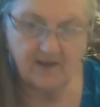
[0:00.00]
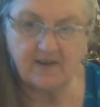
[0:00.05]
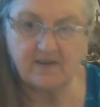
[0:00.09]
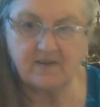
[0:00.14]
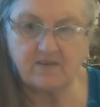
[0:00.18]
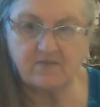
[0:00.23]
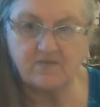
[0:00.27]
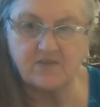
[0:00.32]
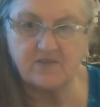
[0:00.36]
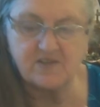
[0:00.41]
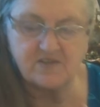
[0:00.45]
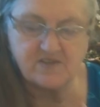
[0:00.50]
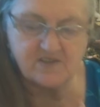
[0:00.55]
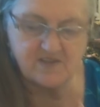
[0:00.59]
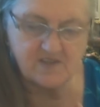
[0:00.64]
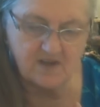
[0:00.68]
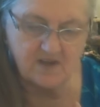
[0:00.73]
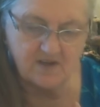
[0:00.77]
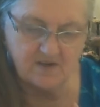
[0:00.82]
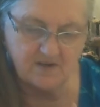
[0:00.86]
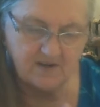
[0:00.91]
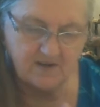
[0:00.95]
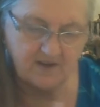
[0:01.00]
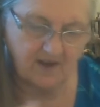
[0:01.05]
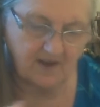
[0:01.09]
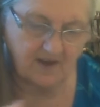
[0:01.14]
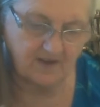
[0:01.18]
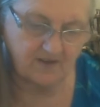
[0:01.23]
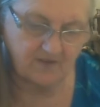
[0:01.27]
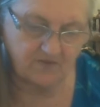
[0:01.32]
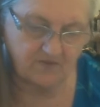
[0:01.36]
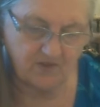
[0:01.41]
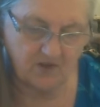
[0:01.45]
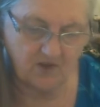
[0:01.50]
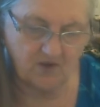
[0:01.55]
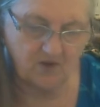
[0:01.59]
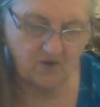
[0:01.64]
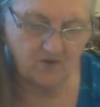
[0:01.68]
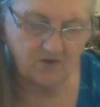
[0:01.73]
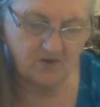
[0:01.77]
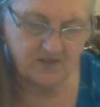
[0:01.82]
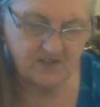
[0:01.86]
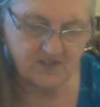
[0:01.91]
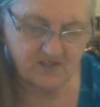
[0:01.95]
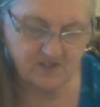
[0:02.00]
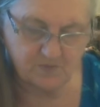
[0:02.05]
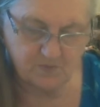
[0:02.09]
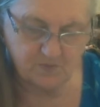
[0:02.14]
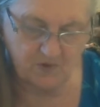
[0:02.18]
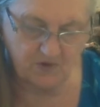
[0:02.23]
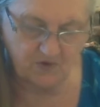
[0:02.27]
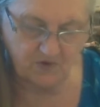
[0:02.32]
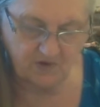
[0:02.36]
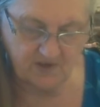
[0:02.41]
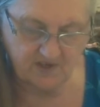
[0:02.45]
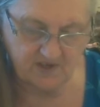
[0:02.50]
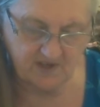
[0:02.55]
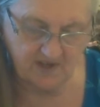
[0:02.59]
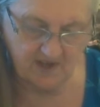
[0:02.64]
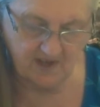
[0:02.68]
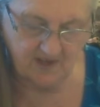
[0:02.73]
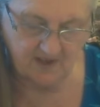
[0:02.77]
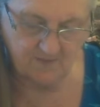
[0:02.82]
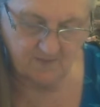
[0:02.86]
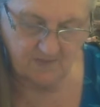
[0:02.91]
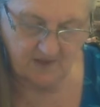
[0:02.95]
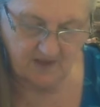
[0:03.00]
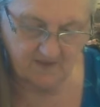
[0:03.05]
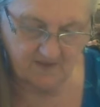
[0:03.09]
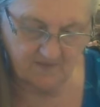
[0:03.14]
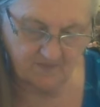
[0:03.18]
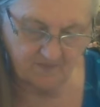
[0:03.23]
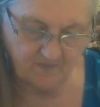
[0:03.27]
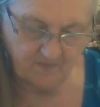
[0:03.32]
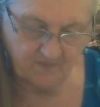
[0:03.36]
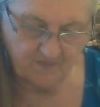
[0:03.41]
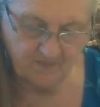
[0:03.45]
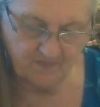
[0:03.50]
and of the Son, and of the Holy Spirit. Amen.